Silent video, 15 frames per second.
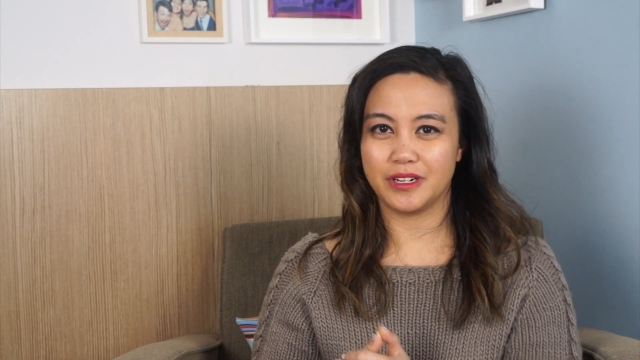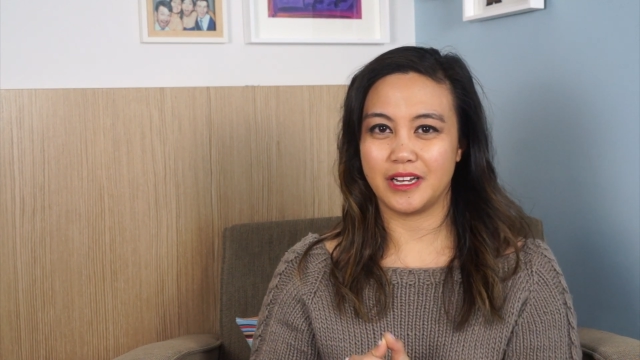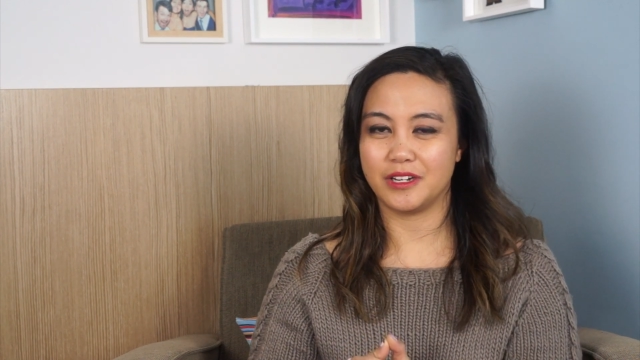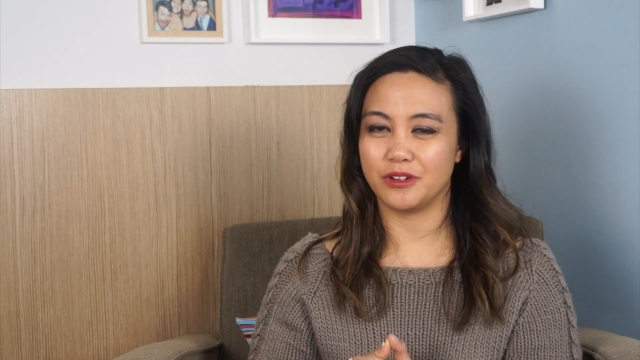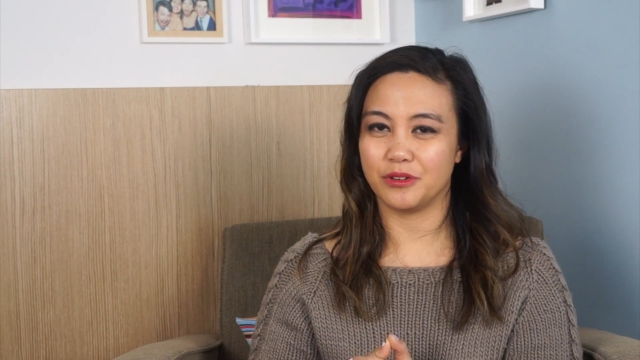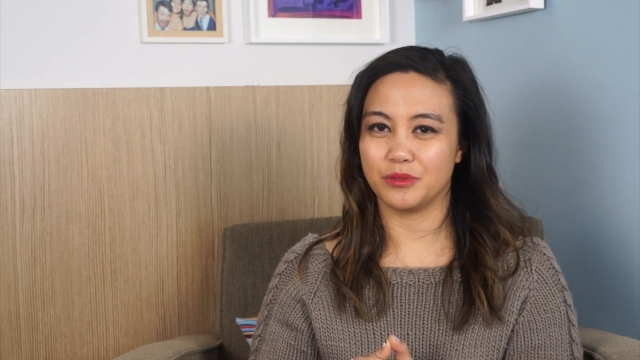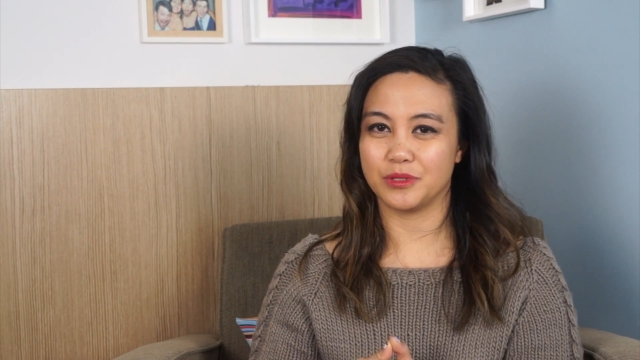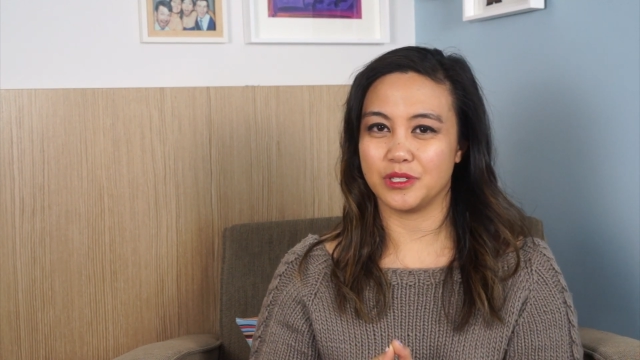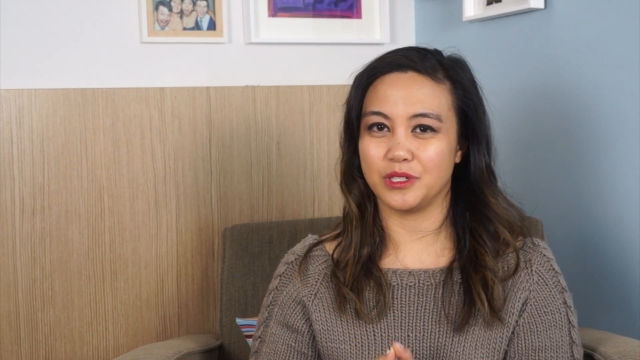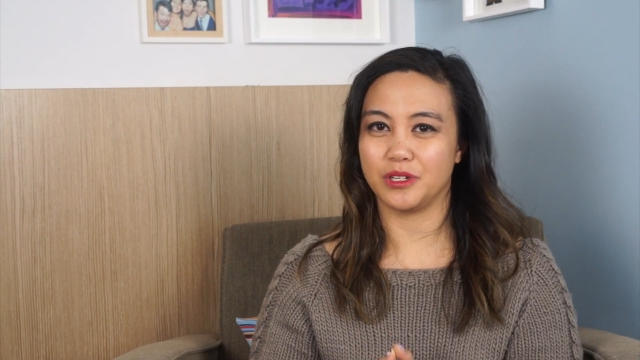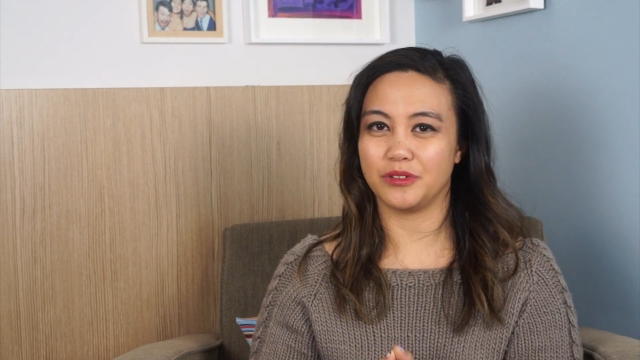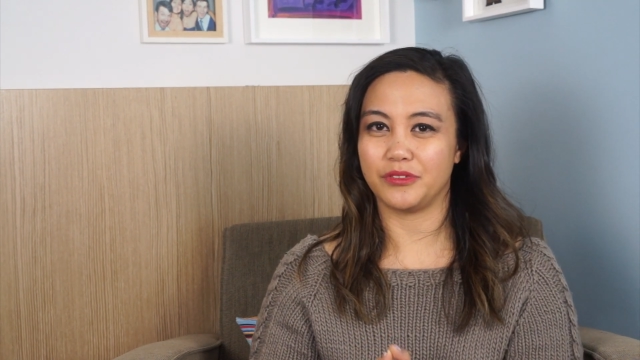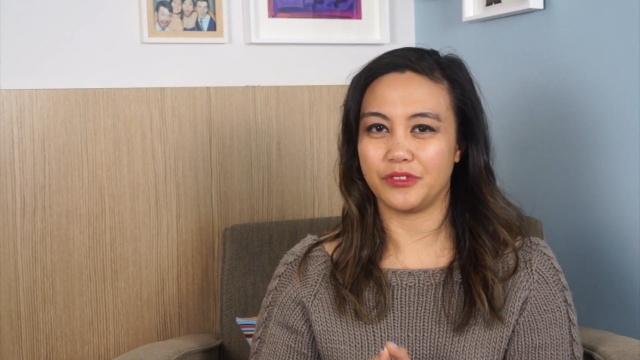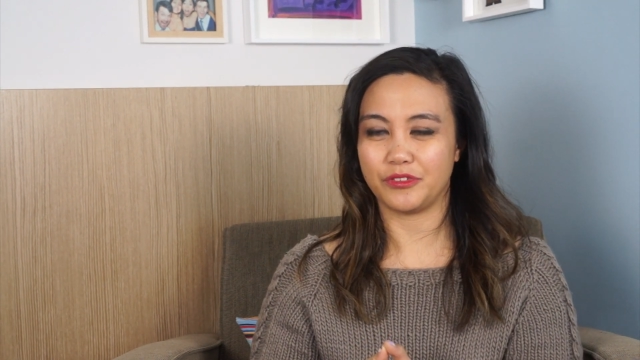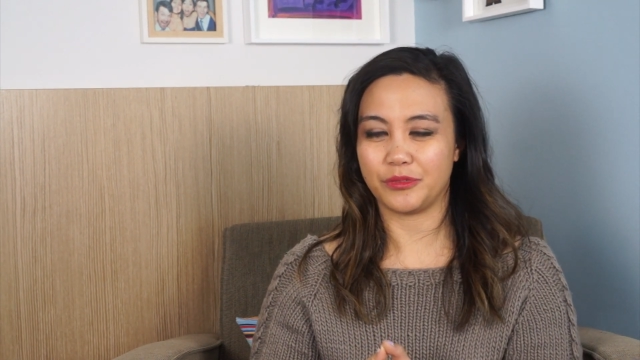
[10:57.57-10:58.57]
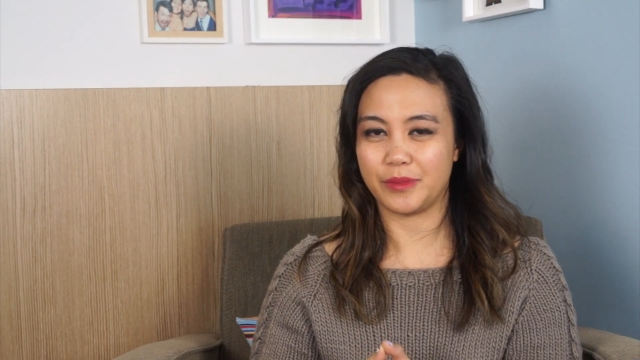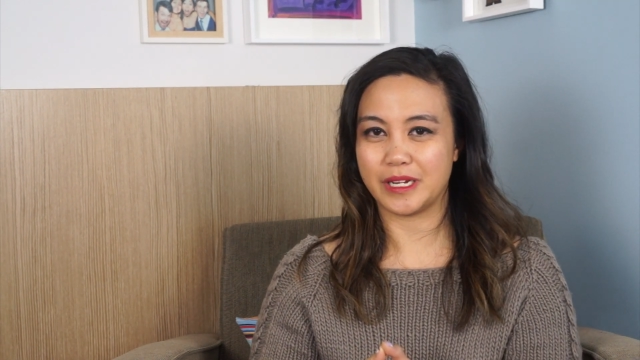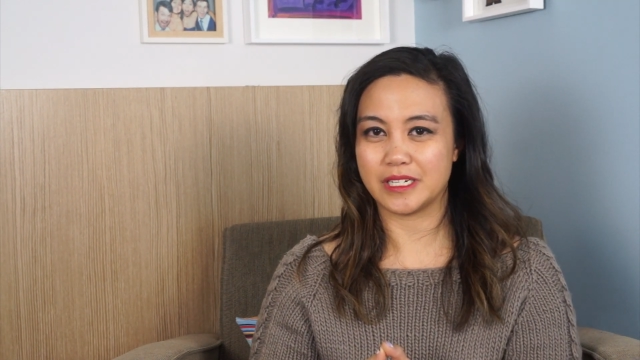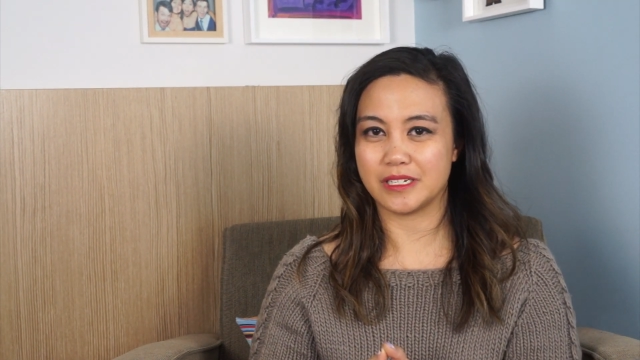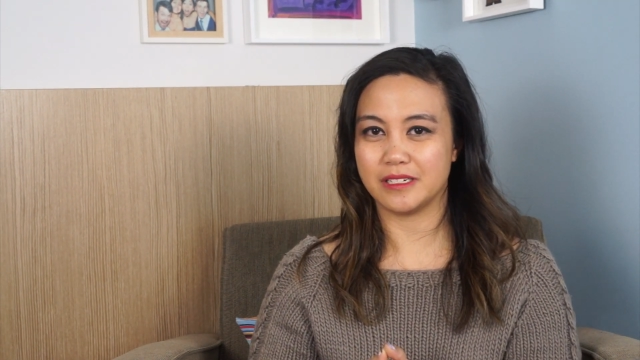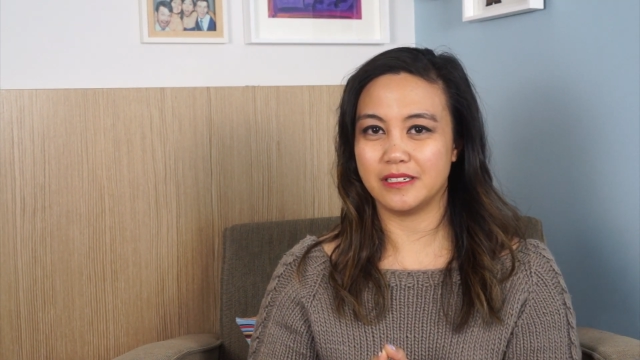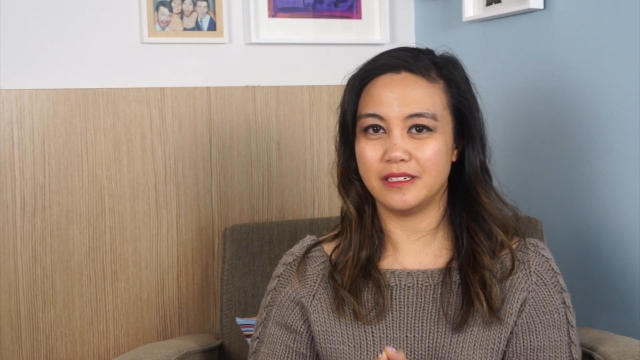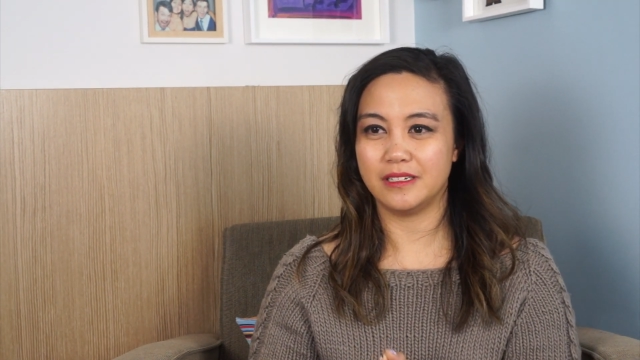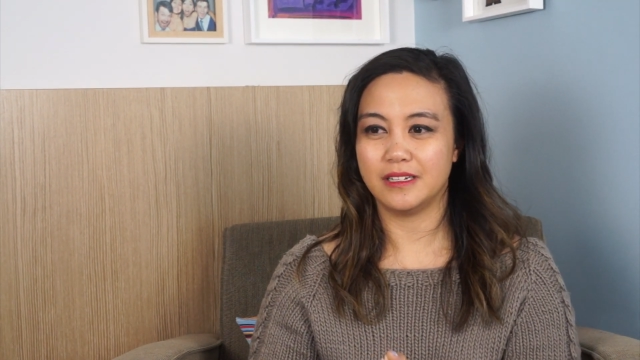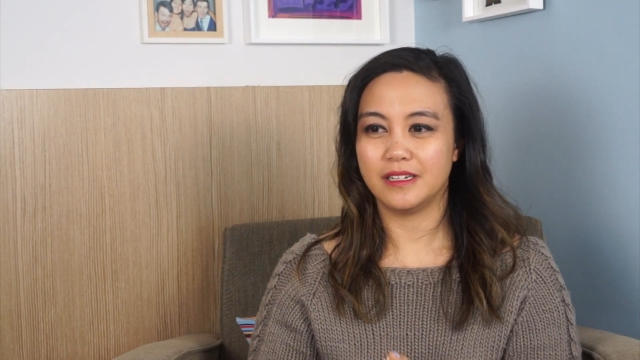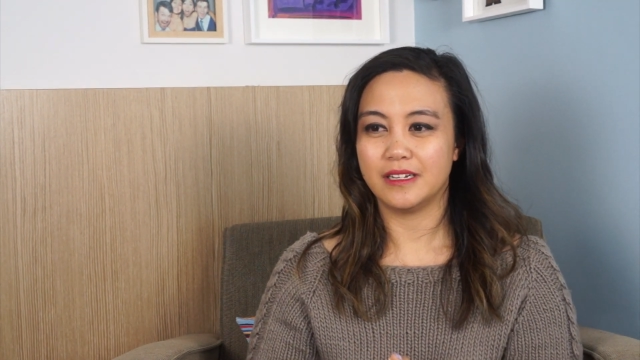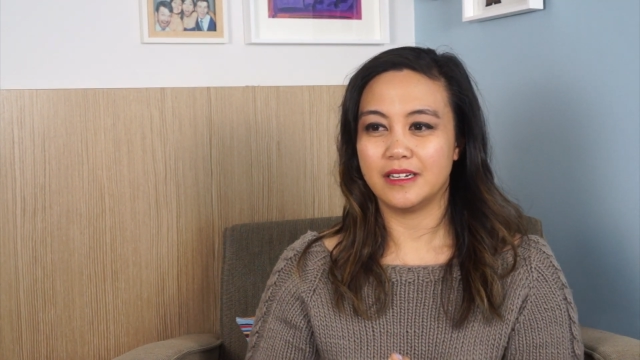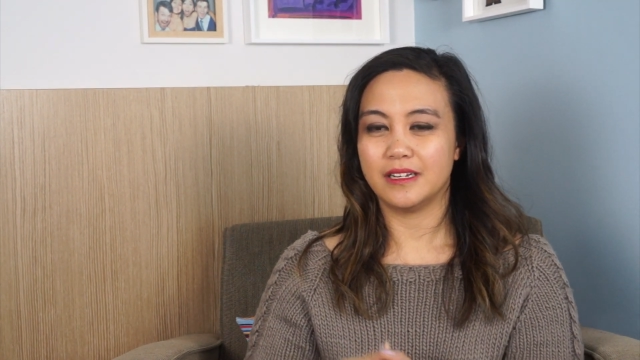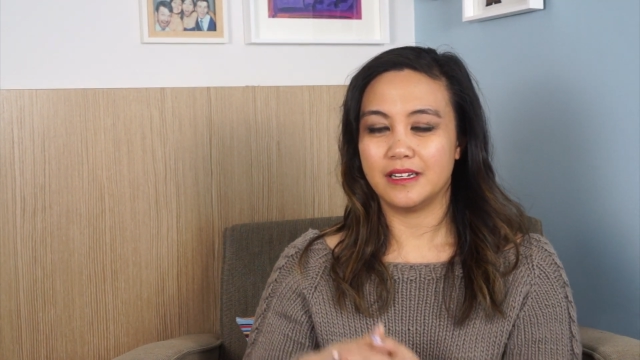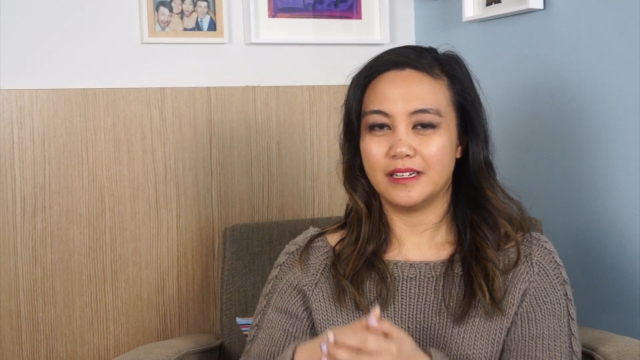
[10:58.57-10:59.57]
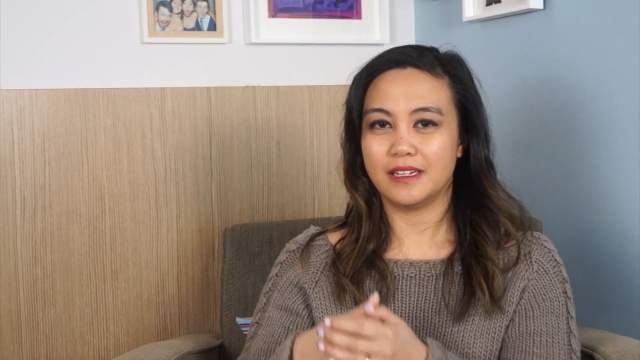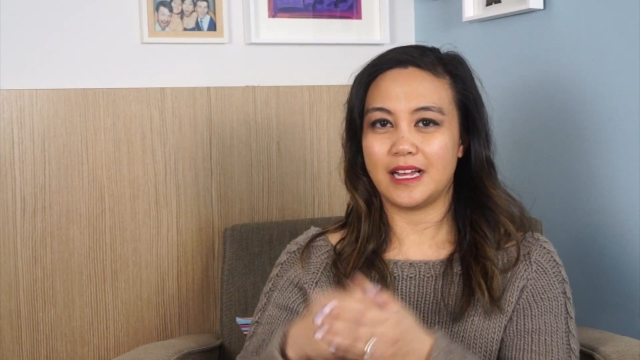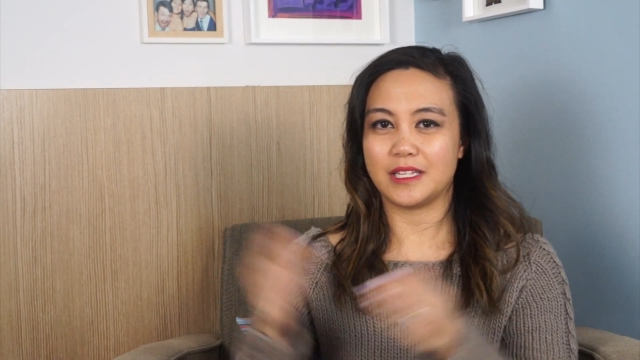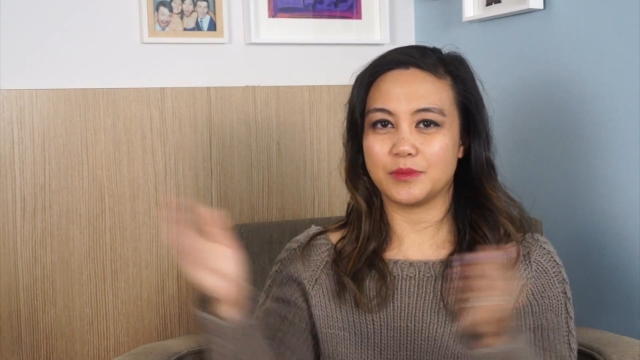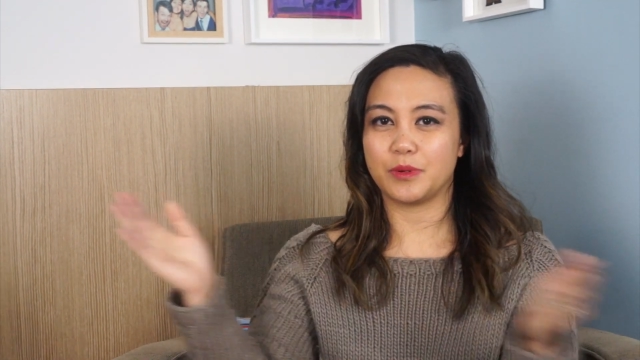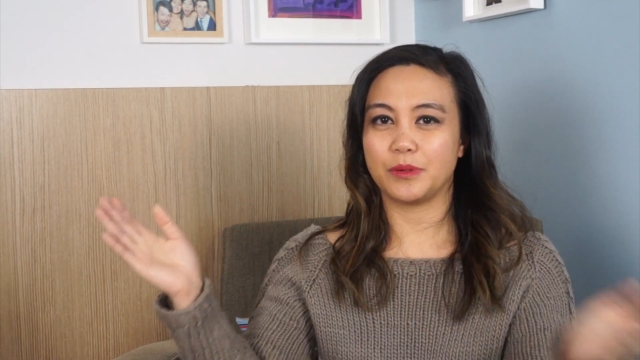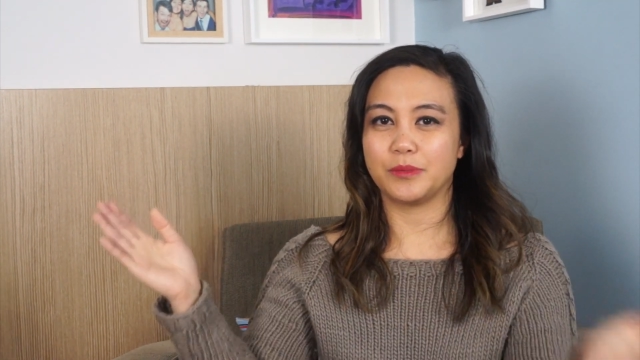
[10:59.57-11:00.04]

I know it was a lot of information. As